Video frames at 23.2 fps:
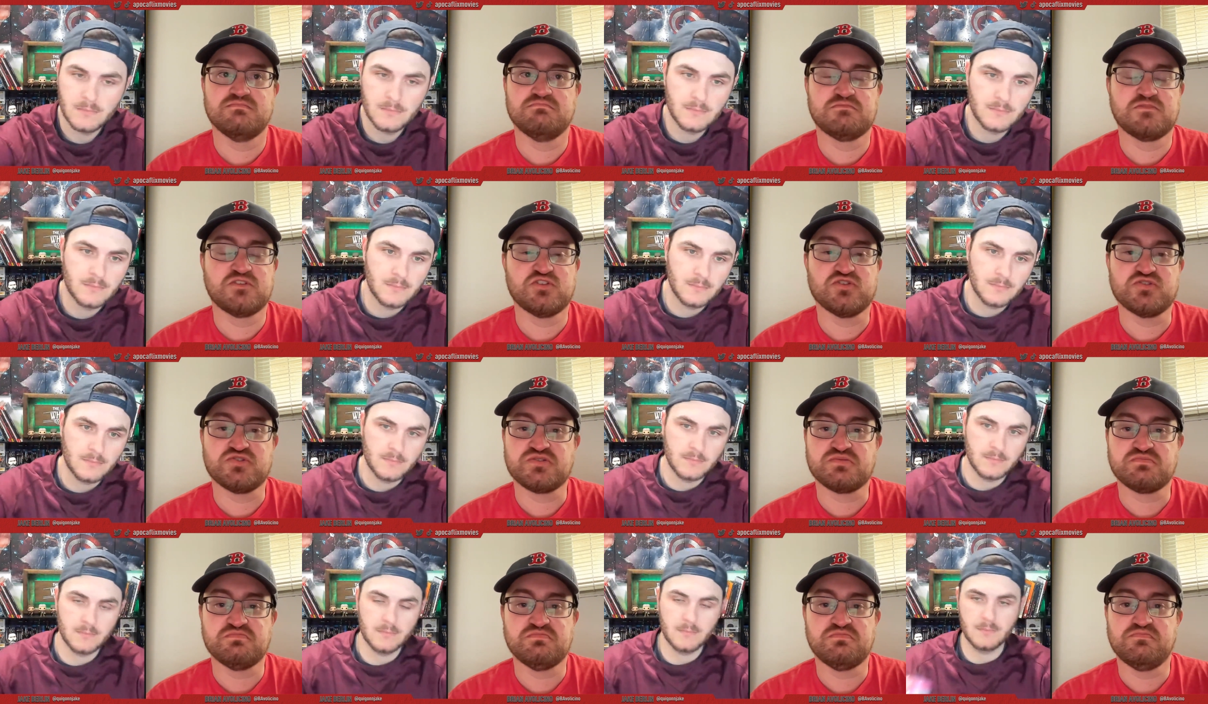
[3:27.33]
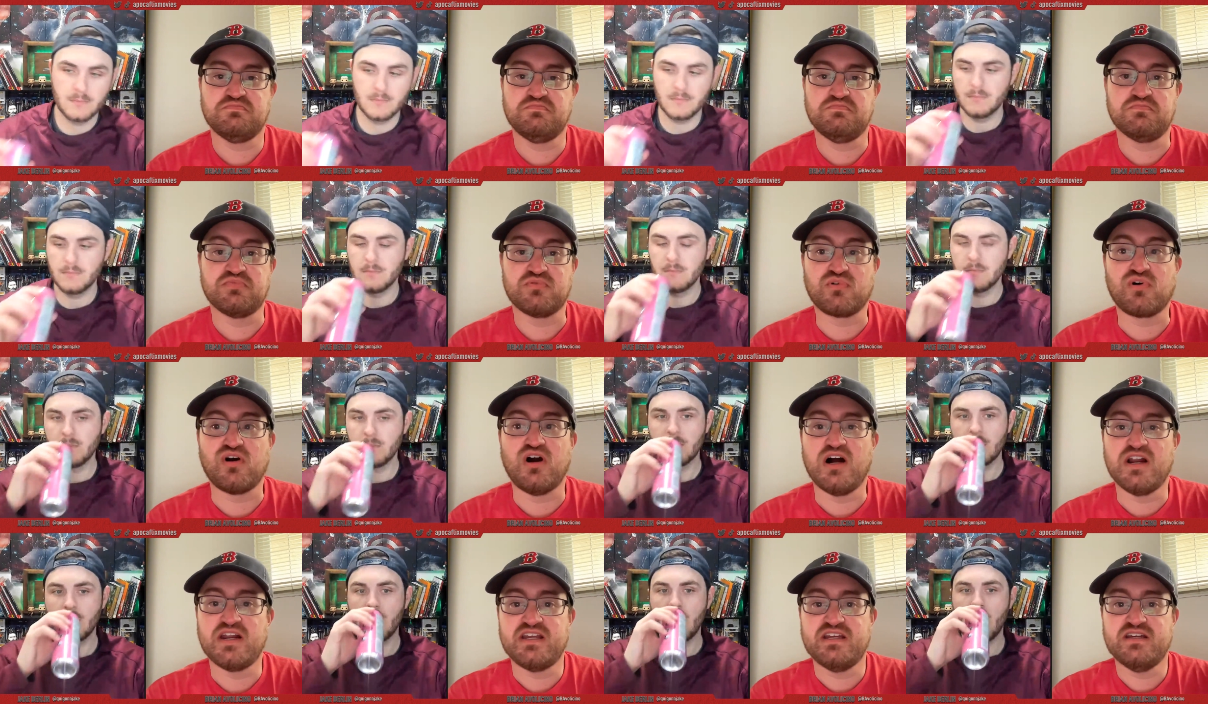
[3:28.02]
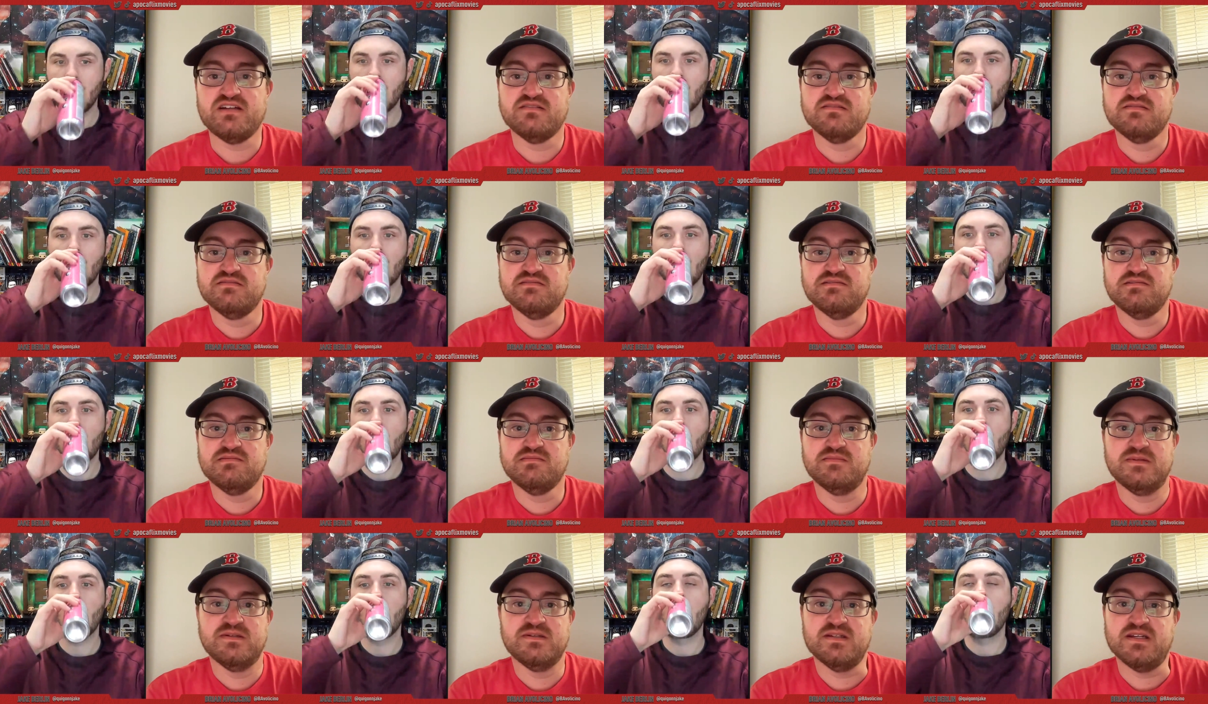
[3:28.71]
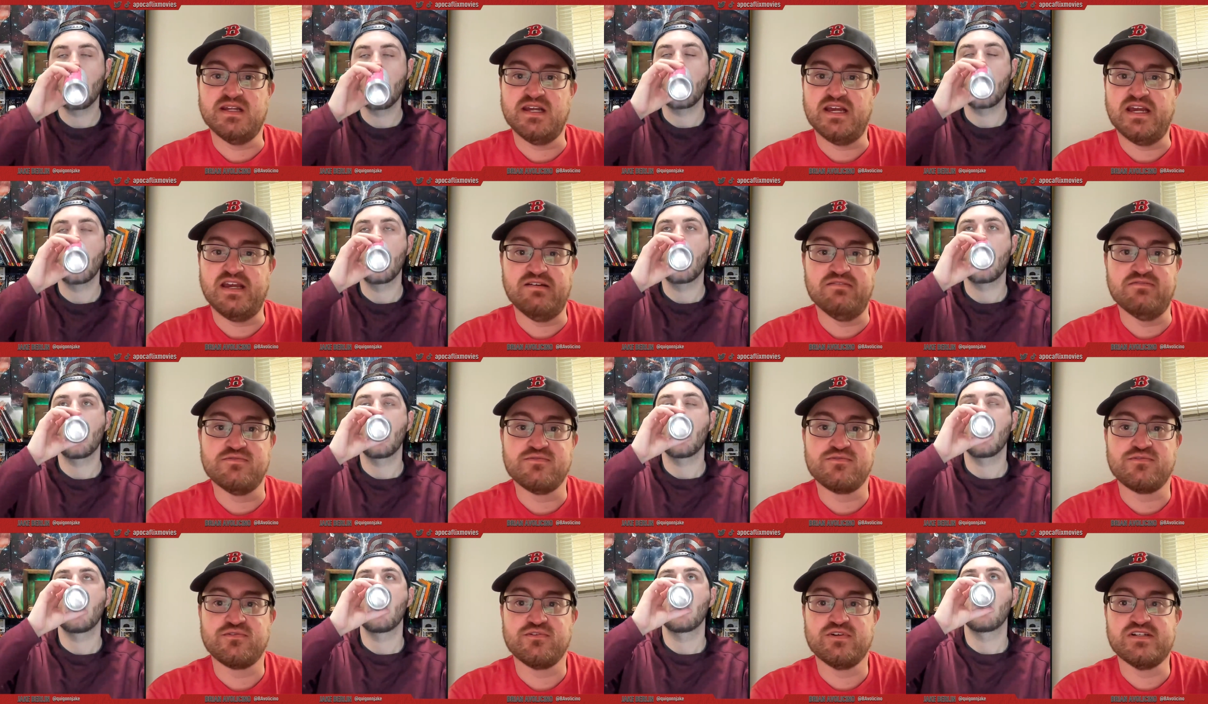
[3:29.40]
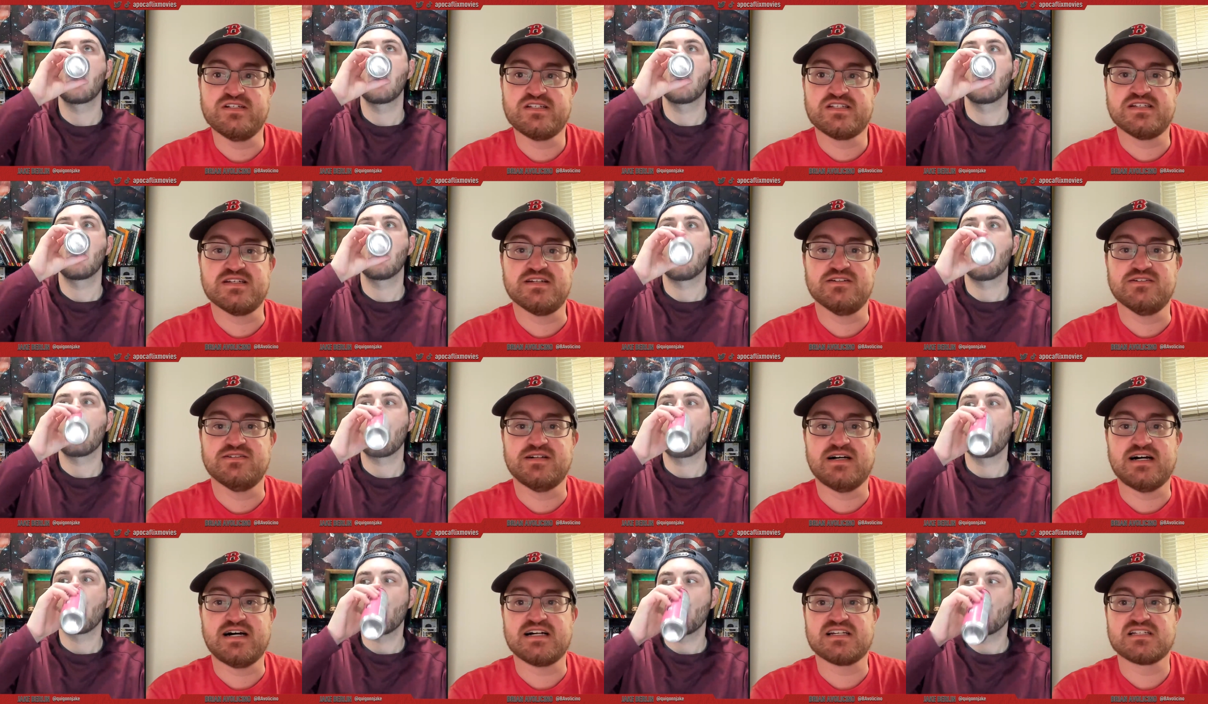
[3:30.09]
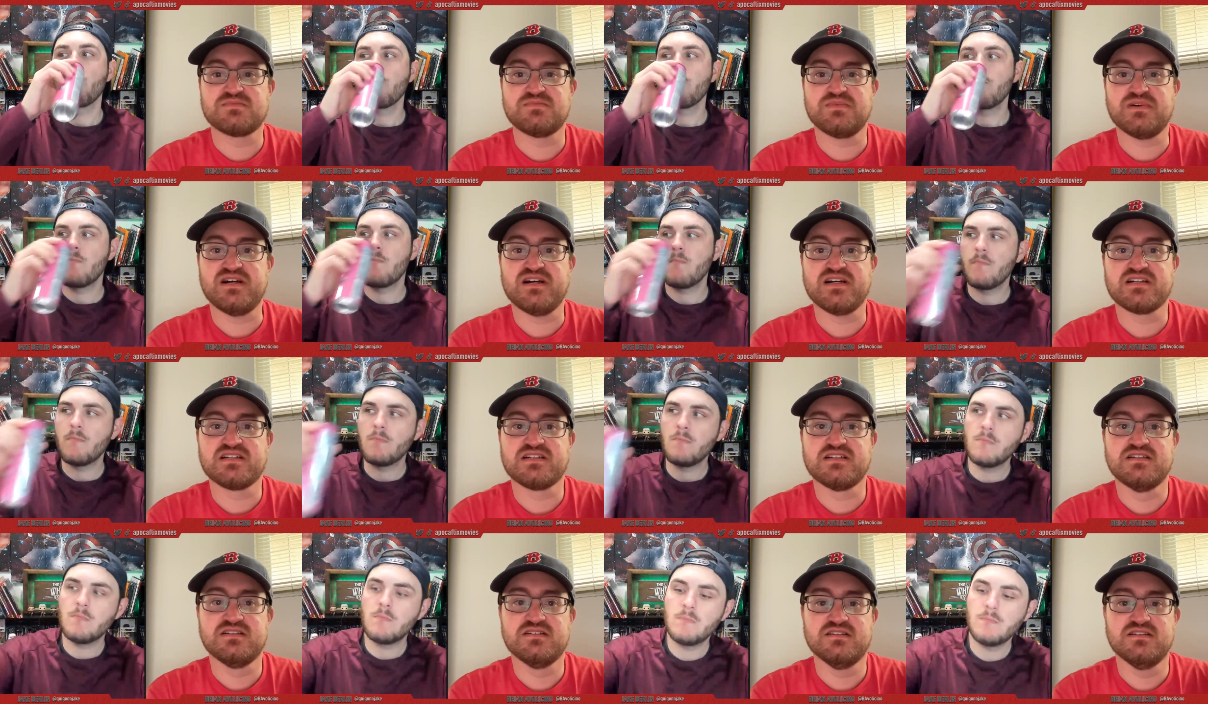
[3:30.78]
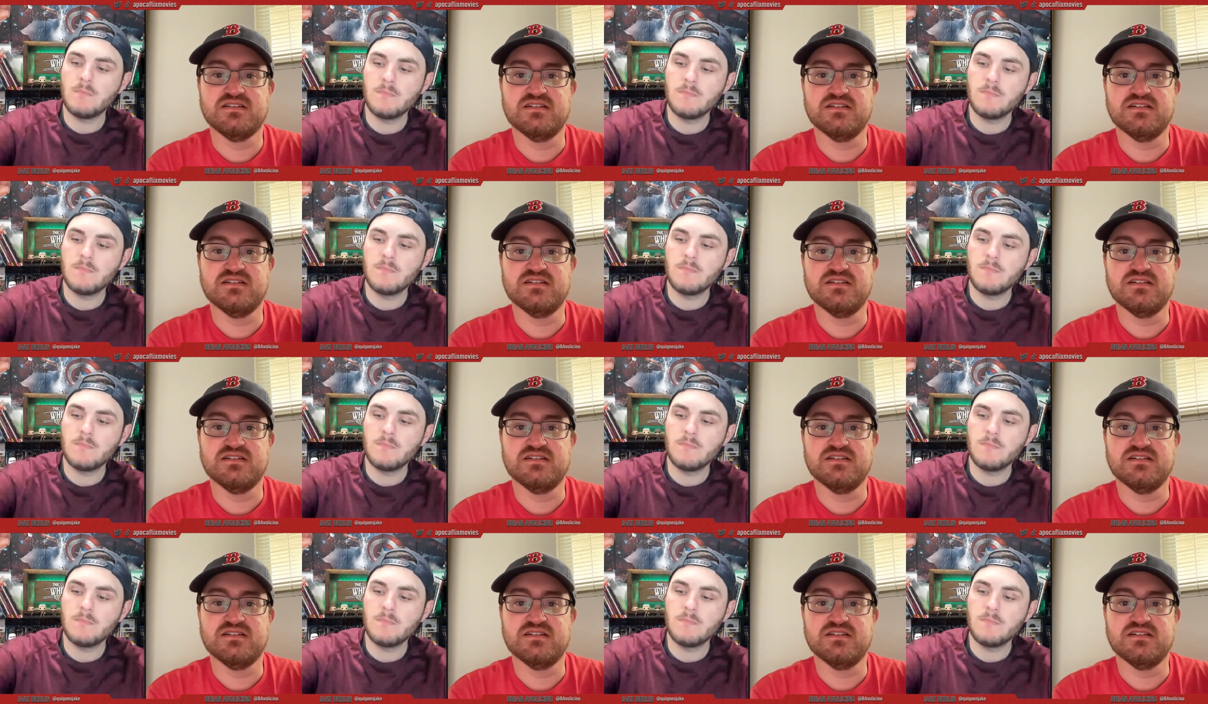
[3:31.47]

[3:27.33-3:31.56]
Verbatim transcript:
Speaker 1: just brought it in every single aspect,